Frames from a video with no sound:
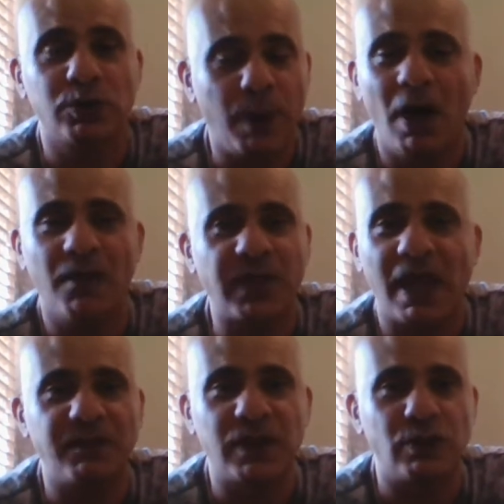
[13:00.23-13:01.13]
part of
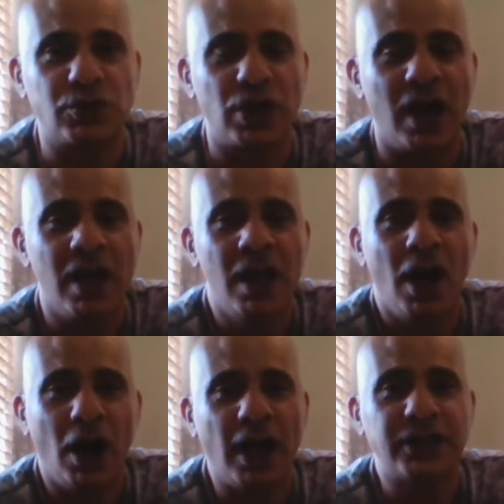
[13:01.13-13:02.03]
that future,
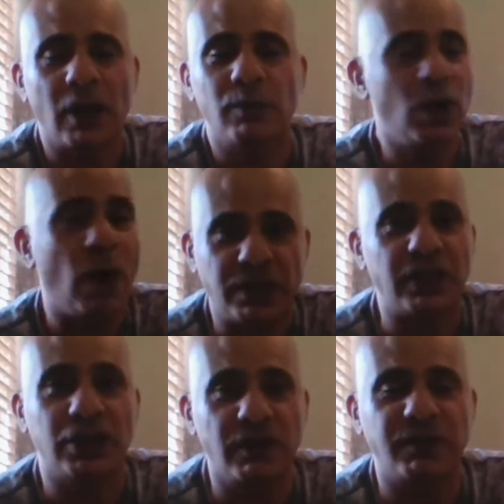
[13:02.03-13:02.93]
I don't know. I think
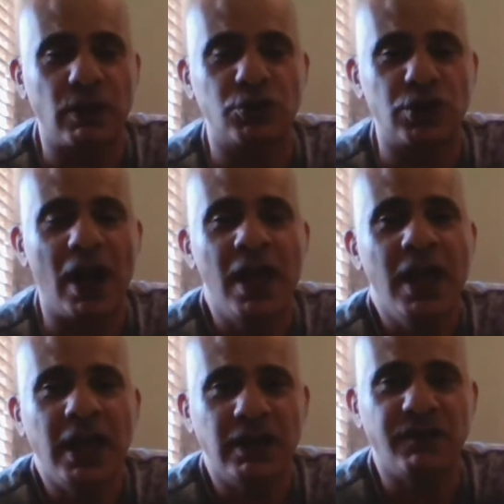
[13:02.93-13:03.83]
there's a future in the